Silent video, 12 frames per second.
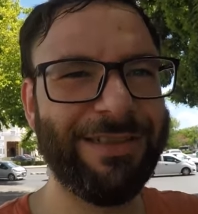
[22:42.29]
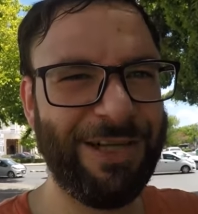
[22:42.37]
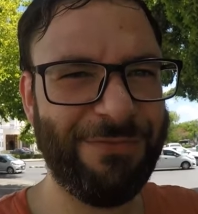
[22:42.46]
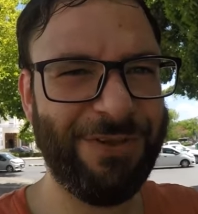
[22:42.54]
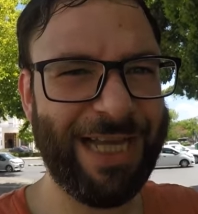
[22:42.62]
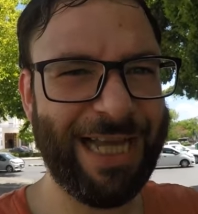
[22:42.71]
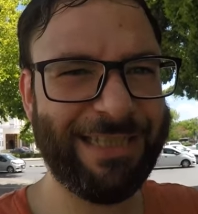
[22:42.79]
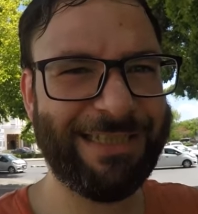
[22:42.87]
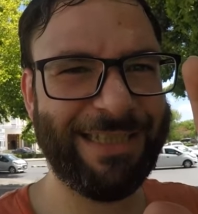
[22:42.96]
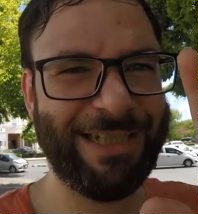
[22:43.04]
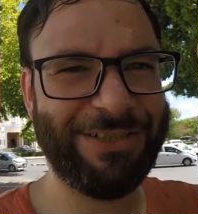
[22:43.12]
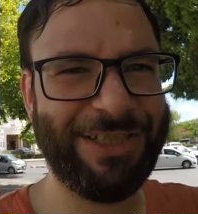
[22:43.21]
Love you guys,
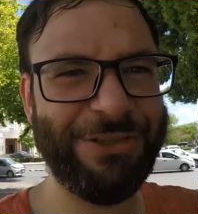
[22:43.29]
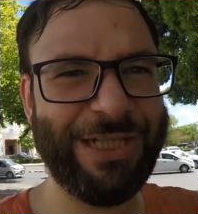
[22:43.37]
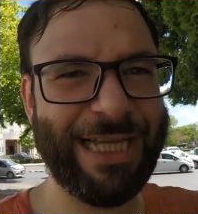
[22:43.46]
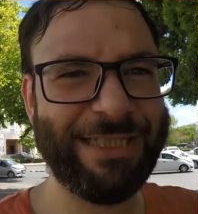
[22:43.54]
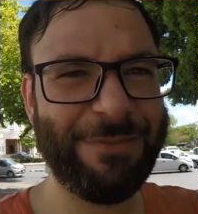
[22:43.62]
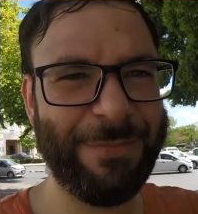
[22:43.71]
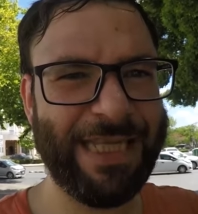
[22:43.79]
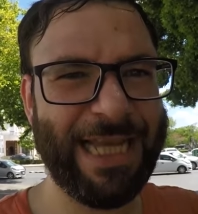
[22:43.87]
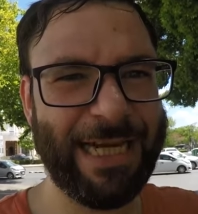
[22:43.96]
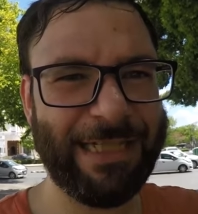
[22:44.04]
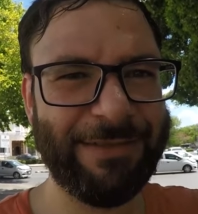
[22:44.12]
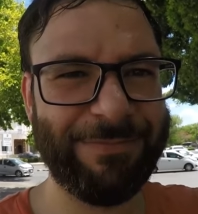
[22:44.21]
and I'll see you guys
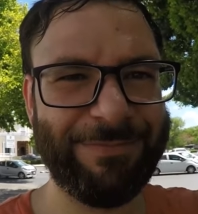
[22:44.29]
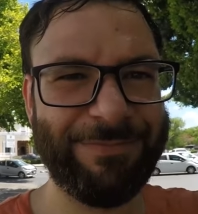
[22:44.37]
mañana.